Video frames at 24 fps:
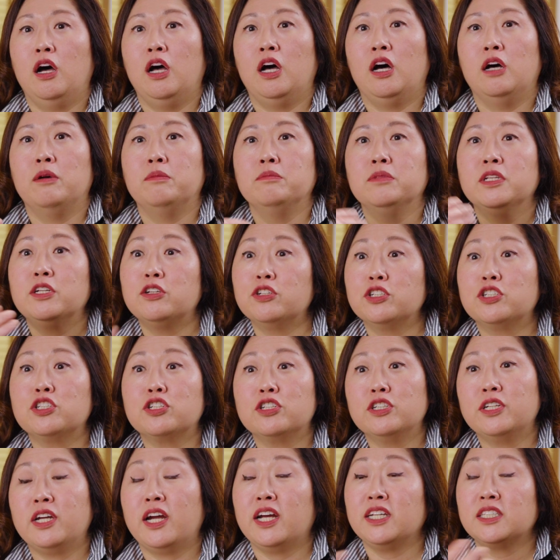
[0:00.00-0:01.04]

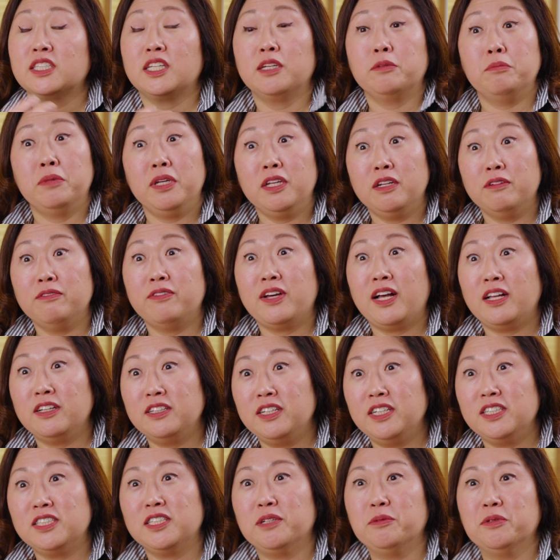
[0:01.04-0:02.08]
literature, they're asking me to
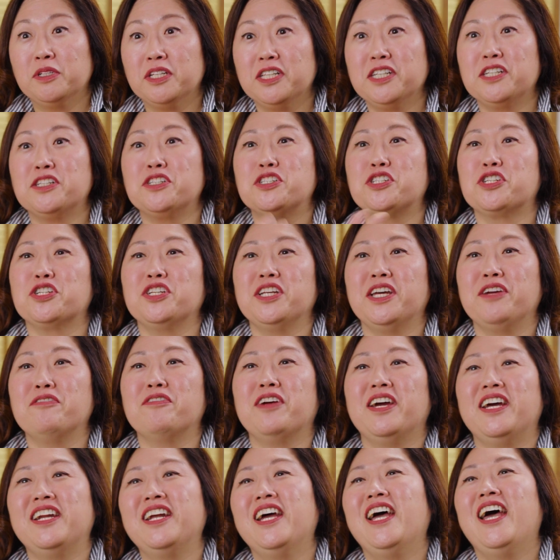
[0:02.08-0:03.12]
validate some of the literature they
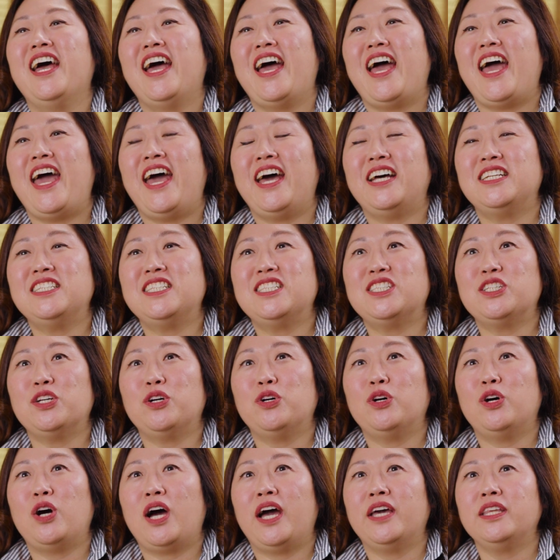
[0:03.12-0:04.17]
read. And
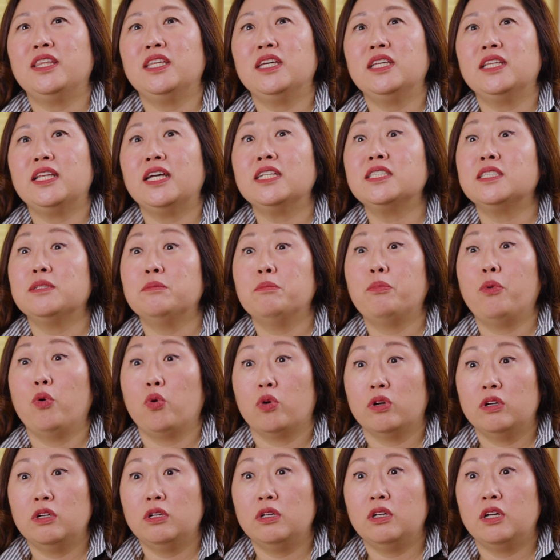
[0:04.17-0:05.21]
so I think that's
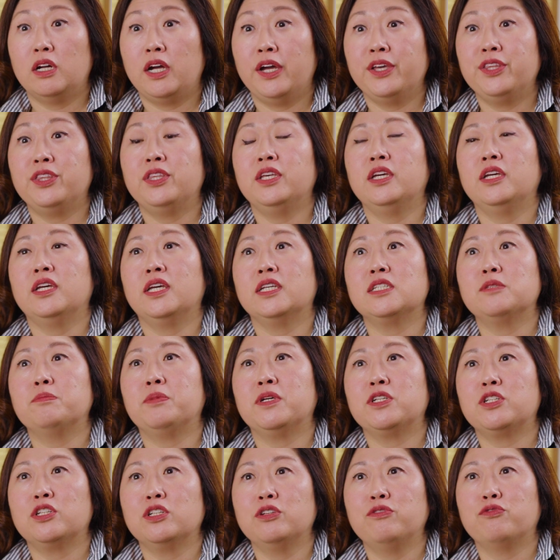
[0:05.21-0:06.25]
important. I think
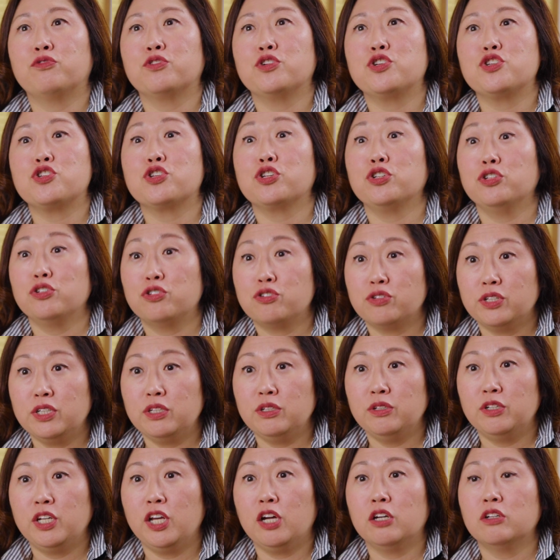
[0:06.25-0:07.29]
especially for
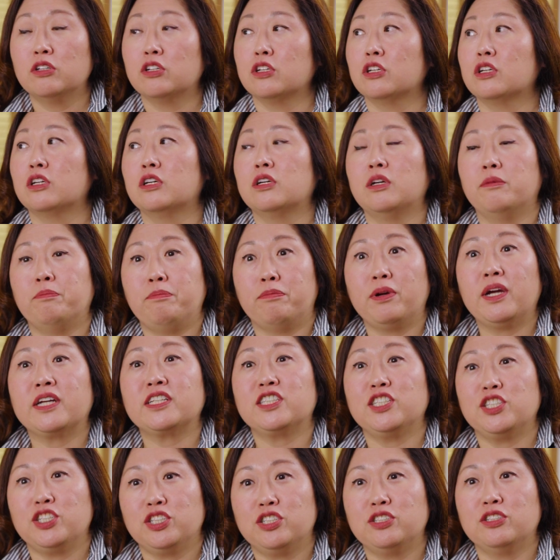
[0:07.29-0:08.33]
children, younger
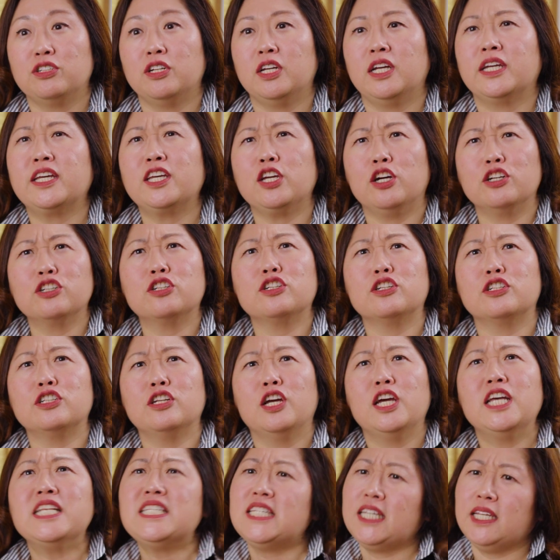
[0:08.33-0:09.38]

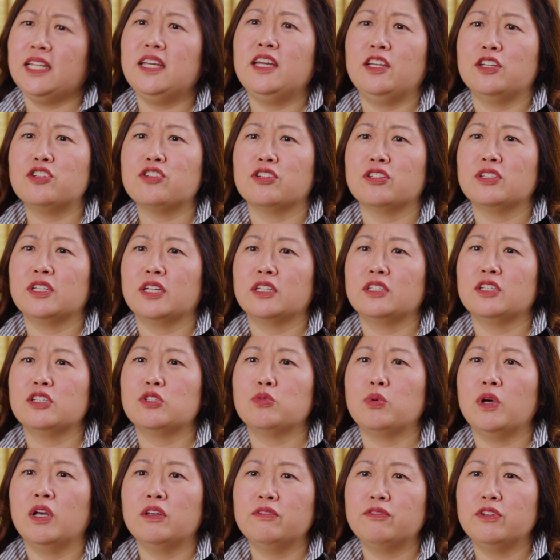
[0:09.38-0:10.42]
teenagers, like the
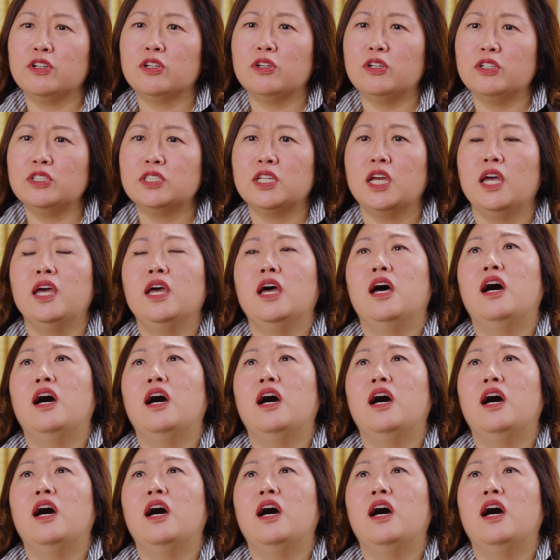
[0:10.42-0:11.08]
12-year-olds,